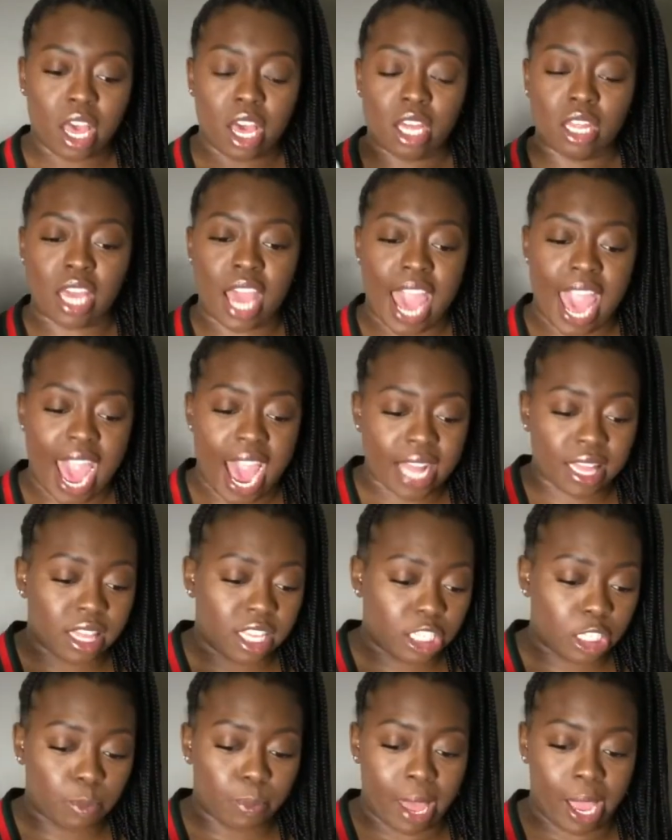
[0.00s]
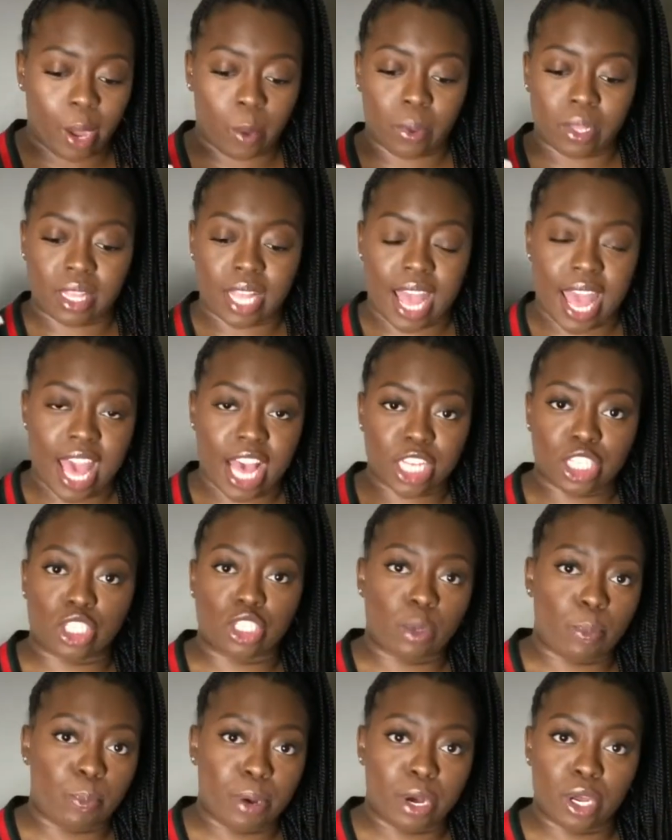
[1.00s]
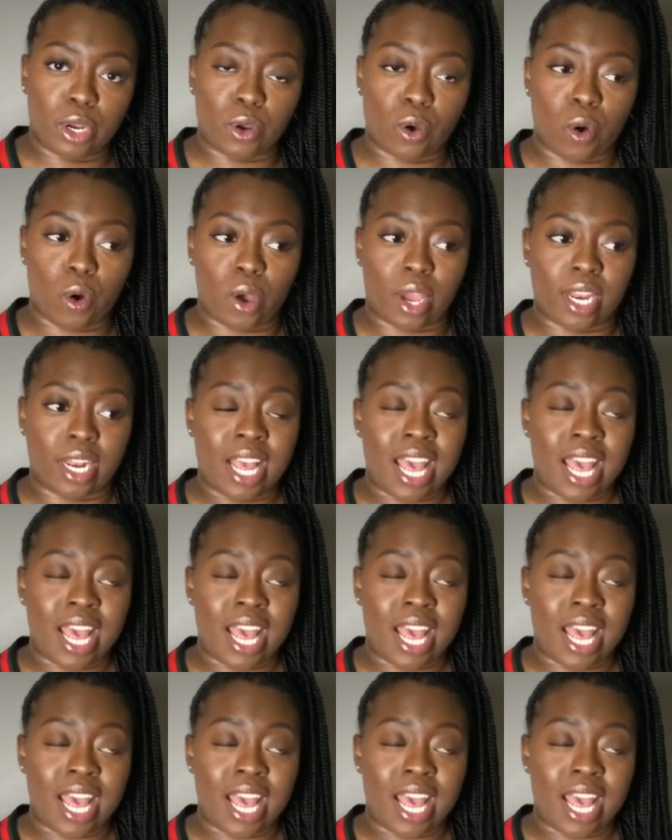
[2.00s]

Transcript: They're at this banquet that Esther put on.